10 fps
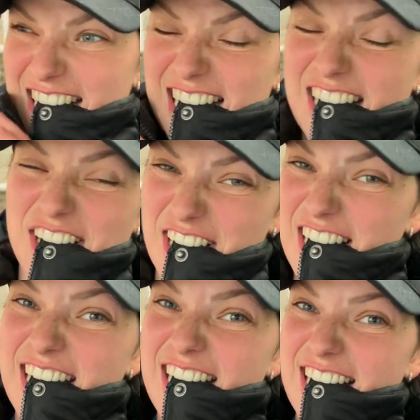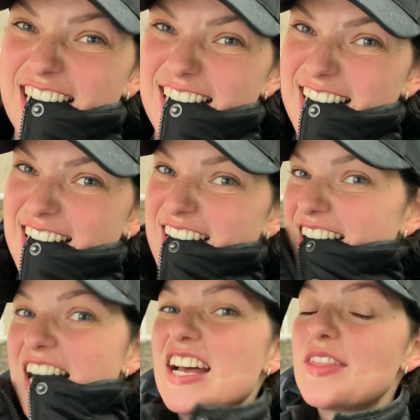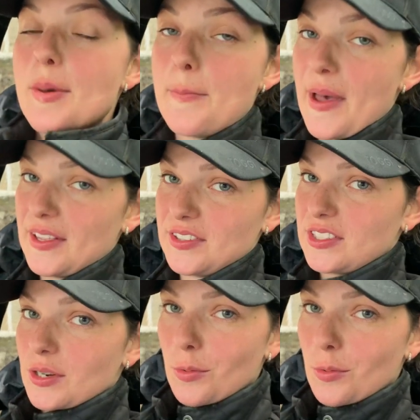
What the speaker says: literally the best